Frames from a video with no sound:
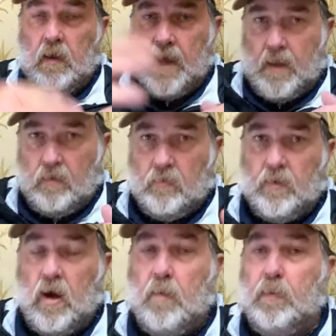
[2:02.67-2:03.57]
head into
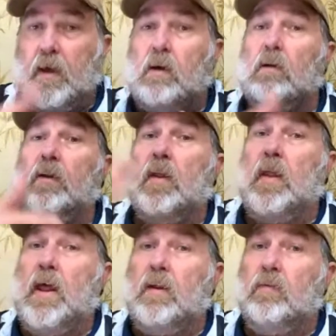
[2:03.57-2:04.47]
the IPL and then
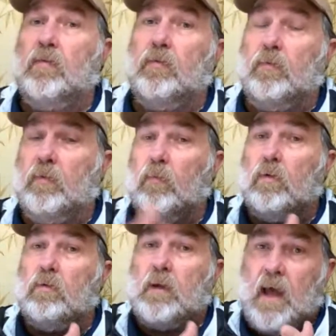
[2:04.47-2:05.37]
head into the
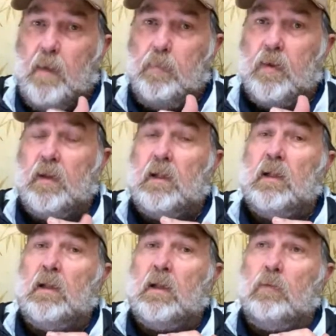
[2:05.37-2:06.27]
World Cup,
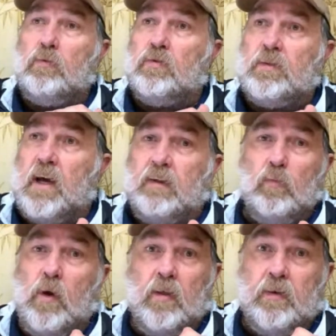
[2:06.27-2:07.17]
which will take
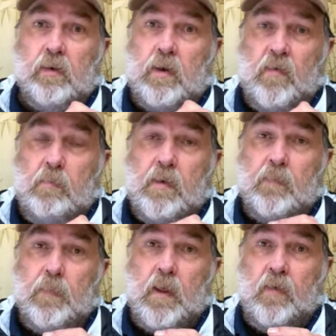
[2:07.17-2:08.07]
them well into November.